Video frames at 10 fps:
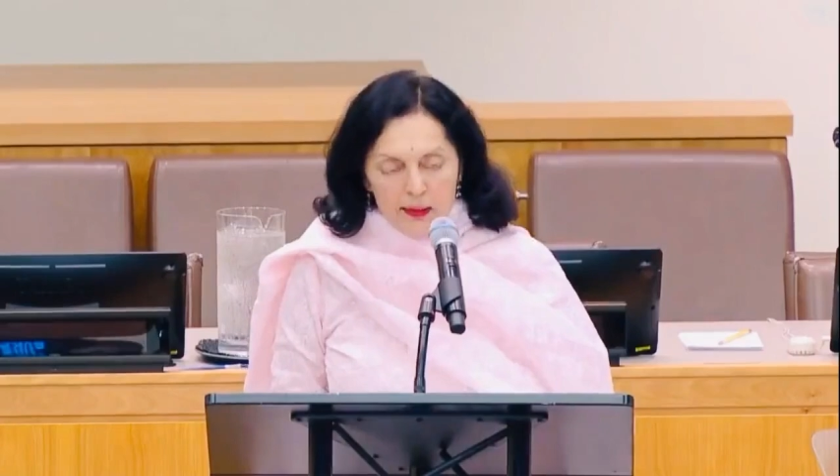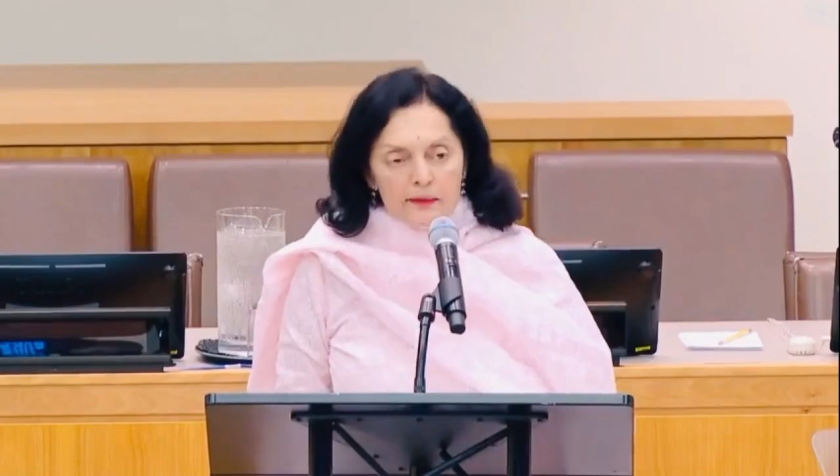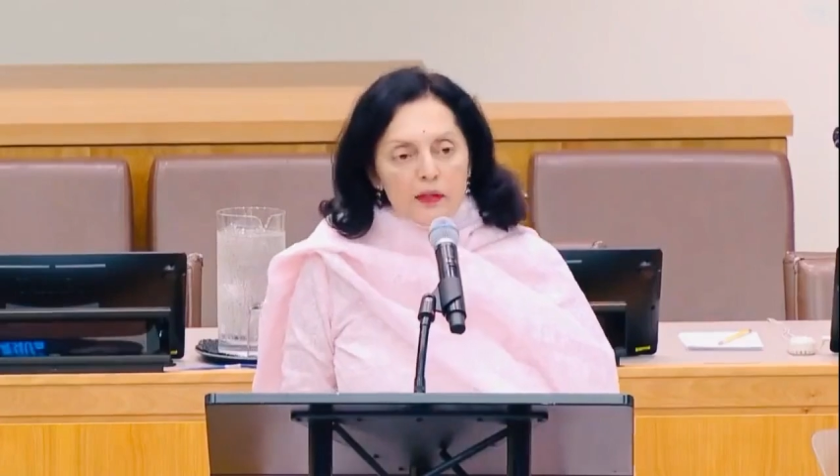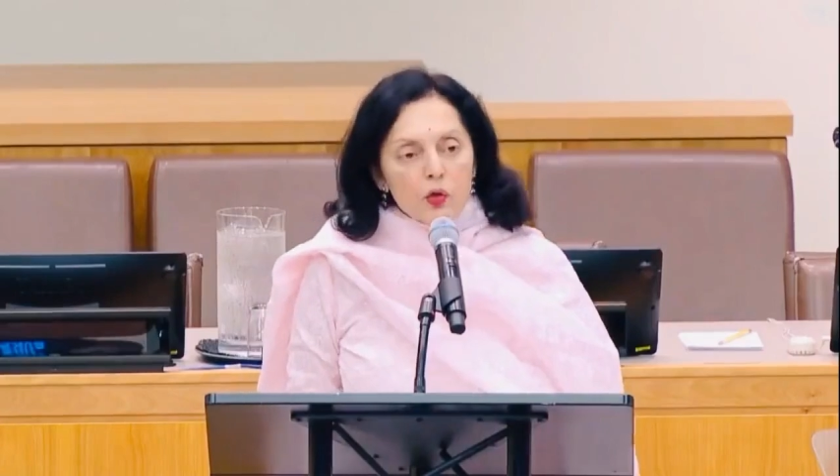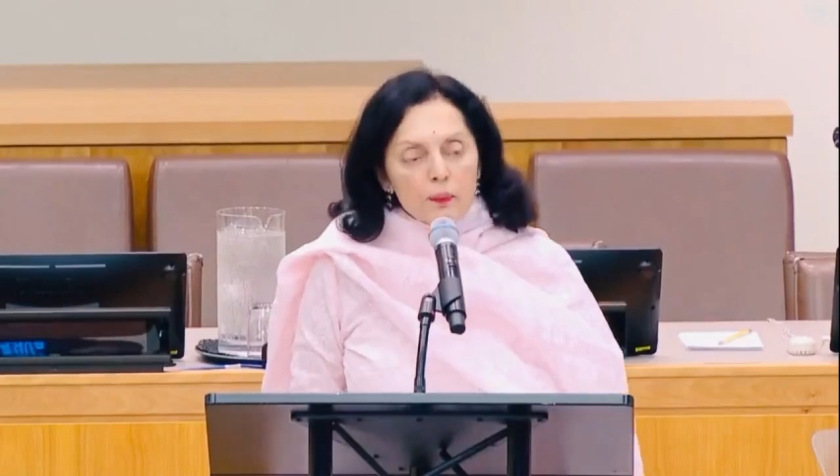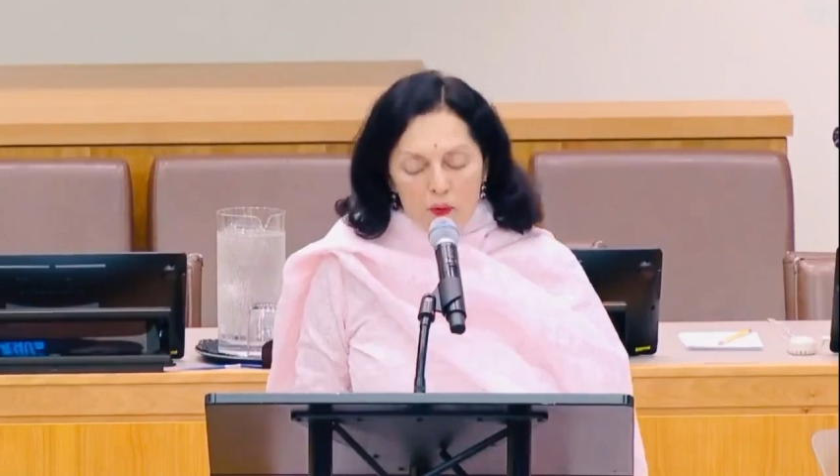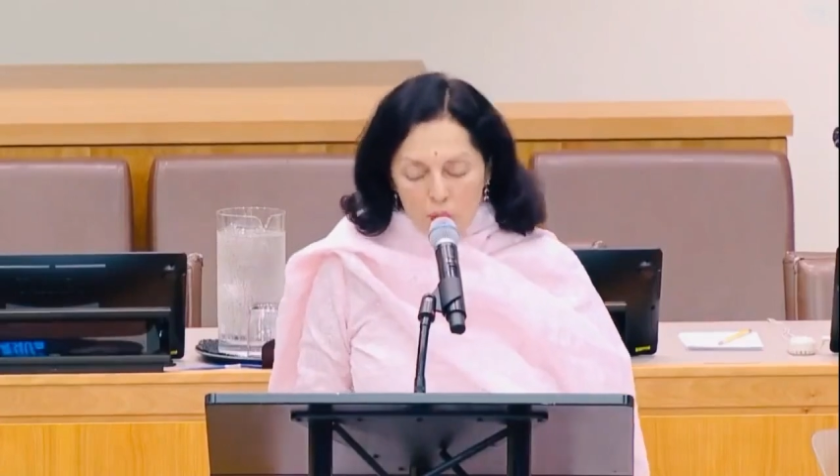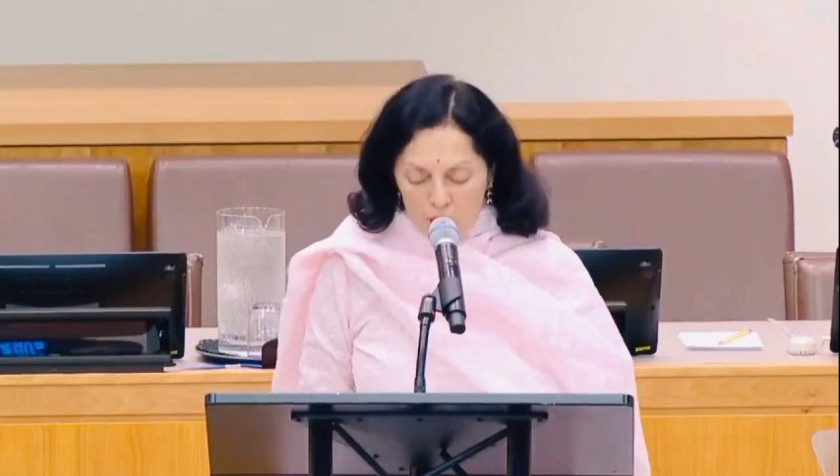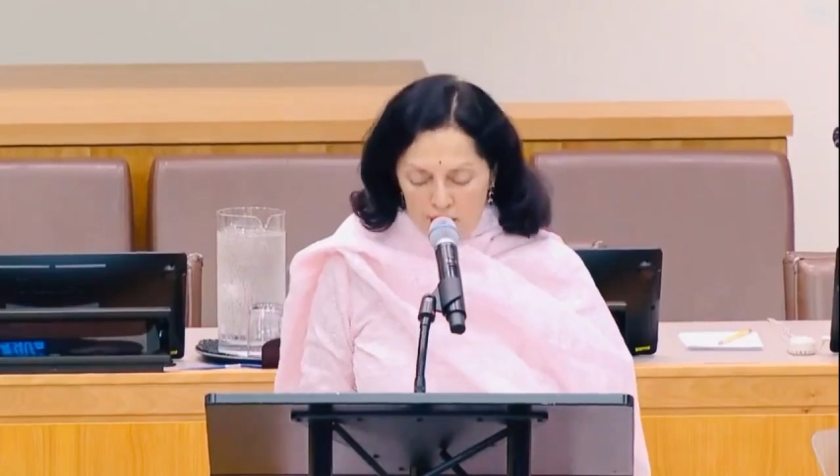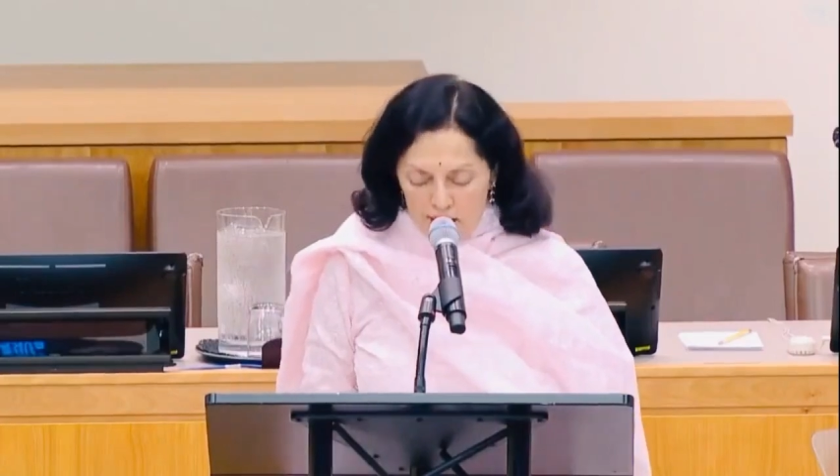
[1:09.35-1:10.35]
The global
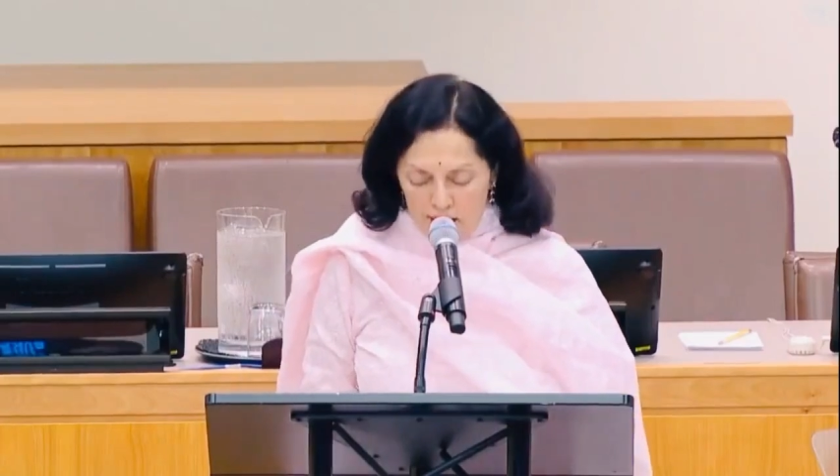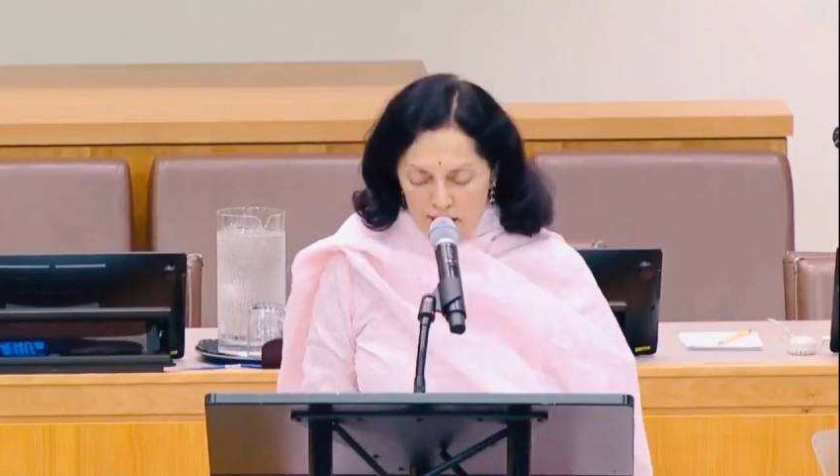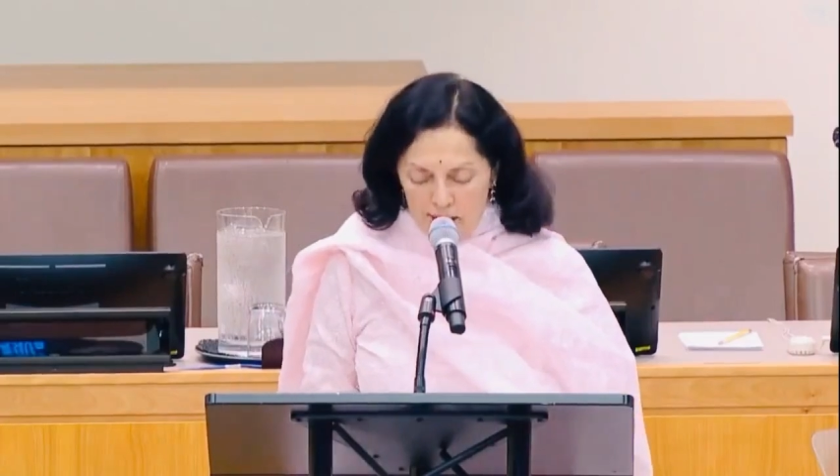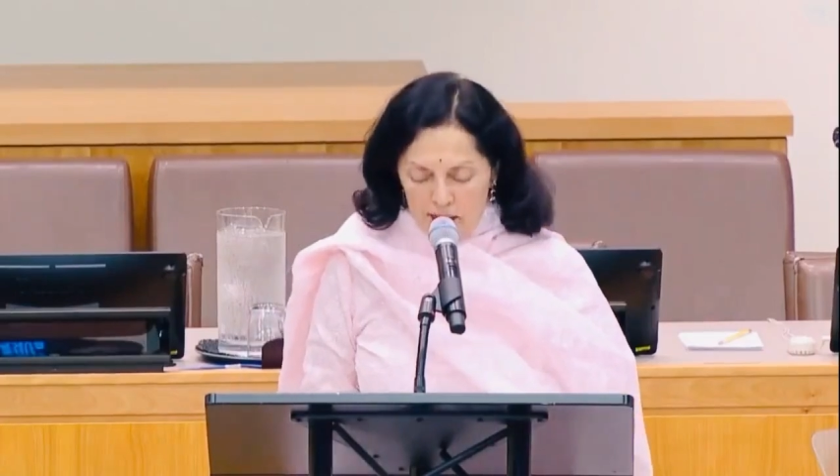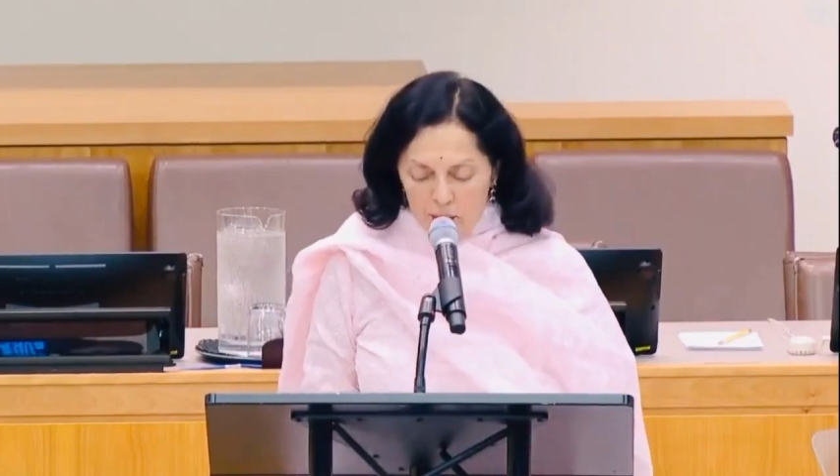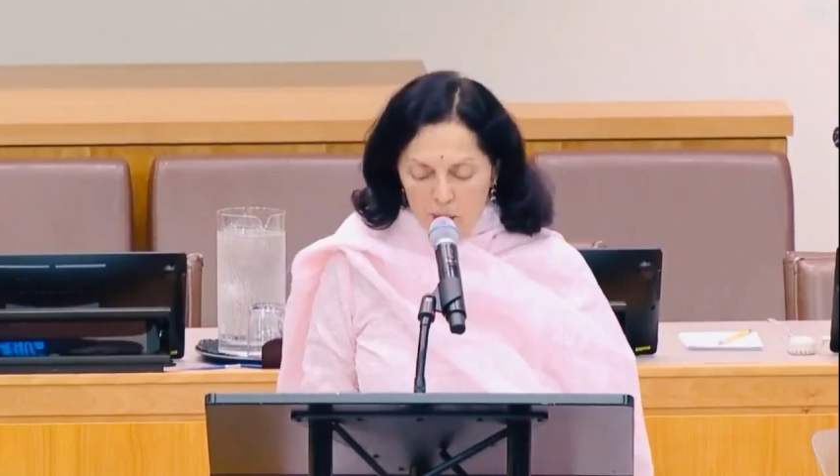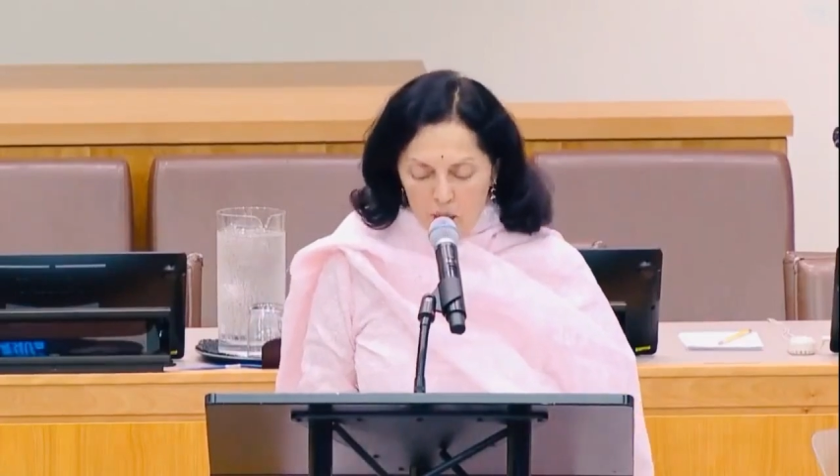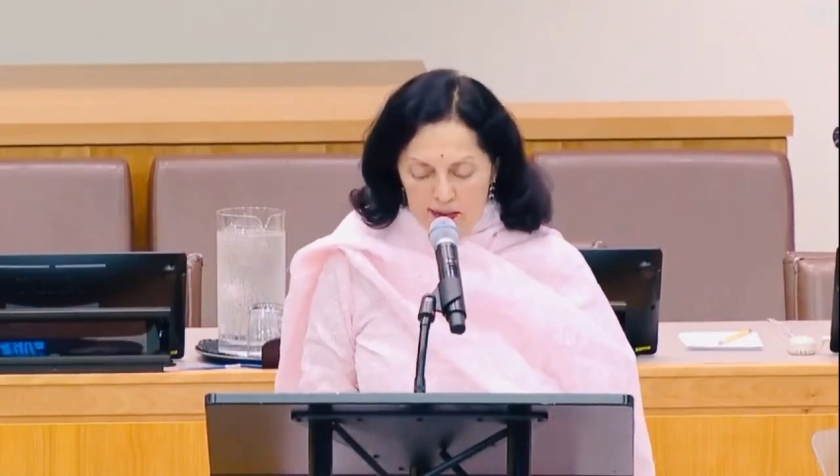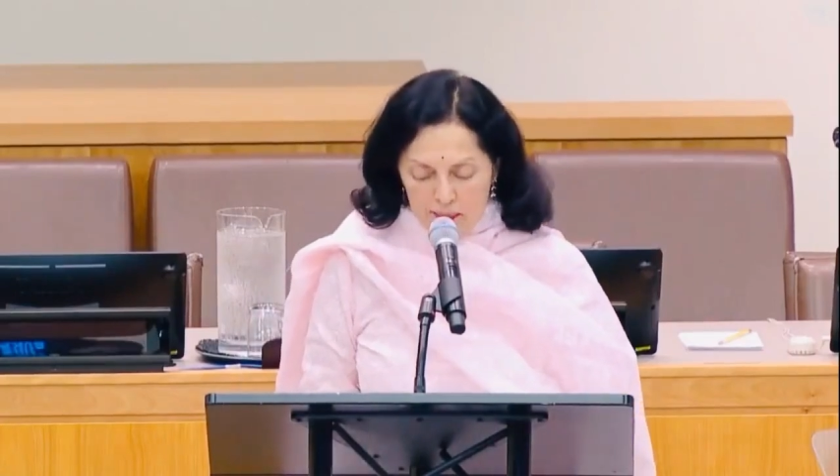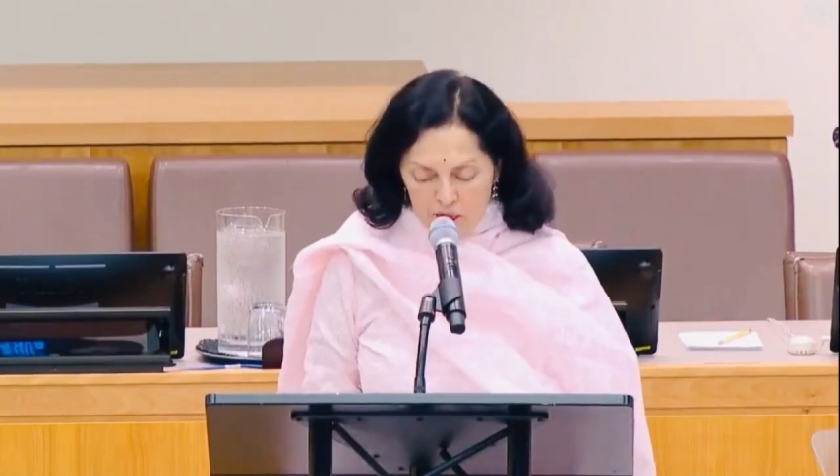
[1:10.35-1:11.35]
order that we
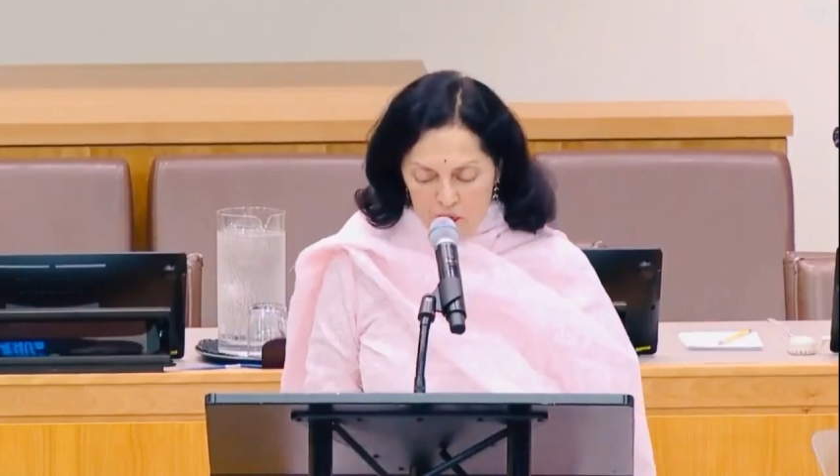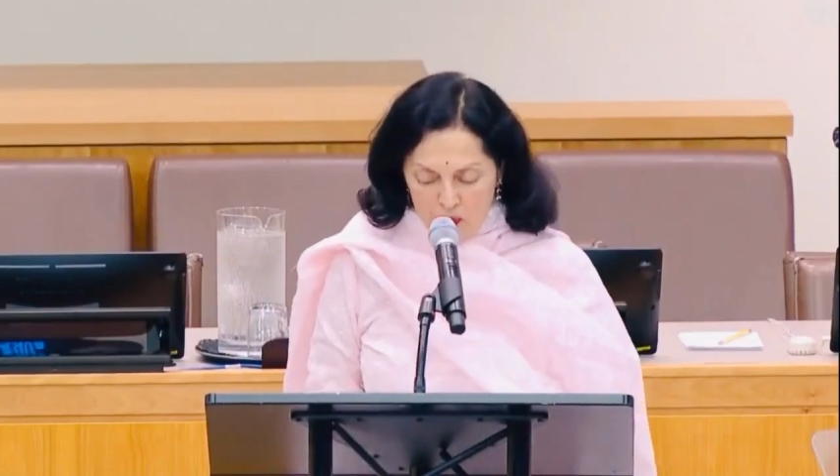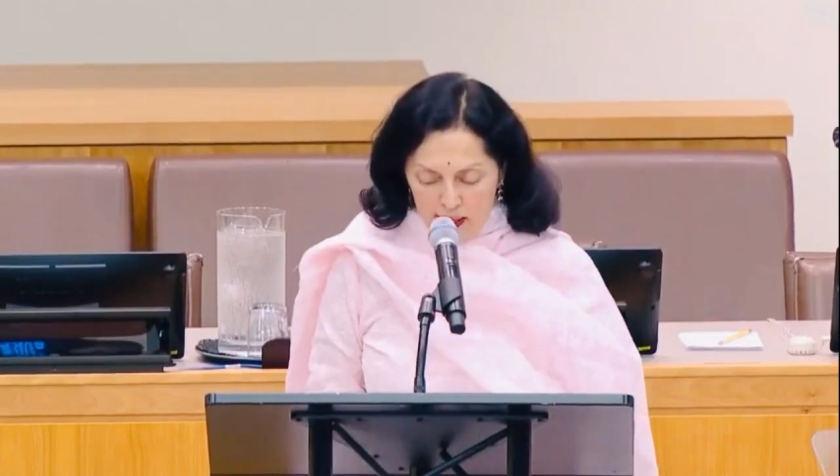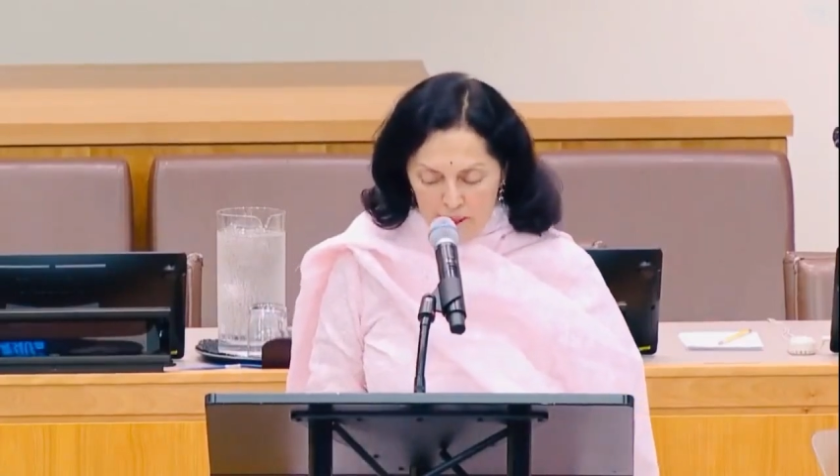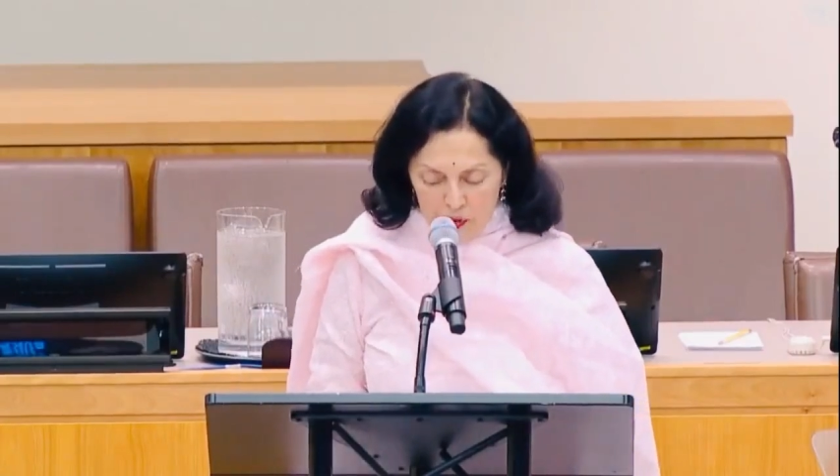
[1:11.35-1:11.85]
all subscribe